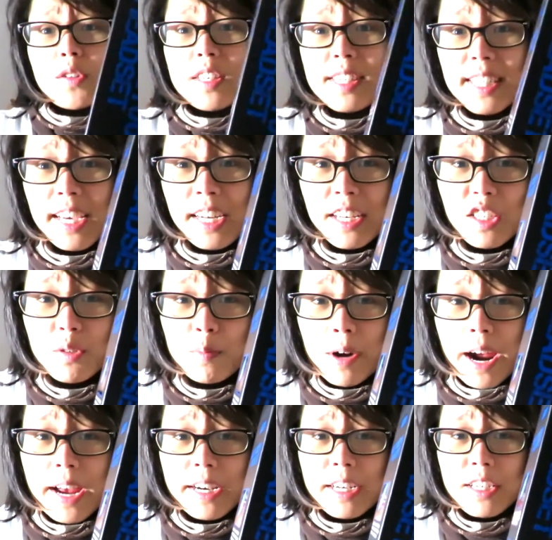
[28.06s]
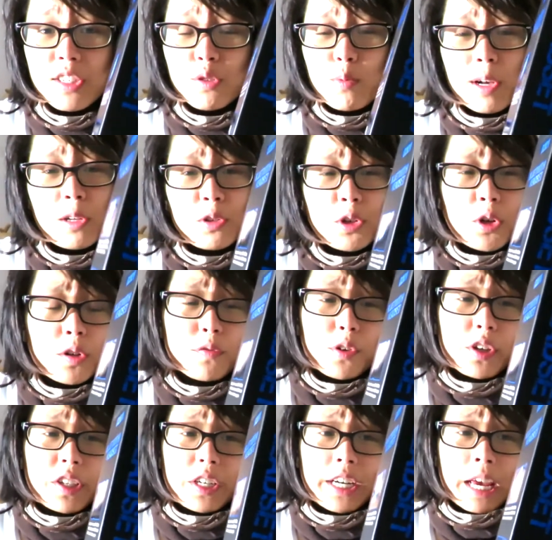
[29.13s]
the Sades brand is well known for
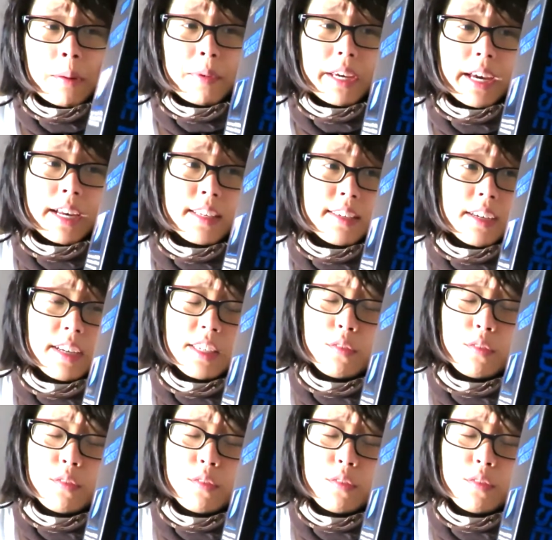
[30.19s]
their gaming headsets.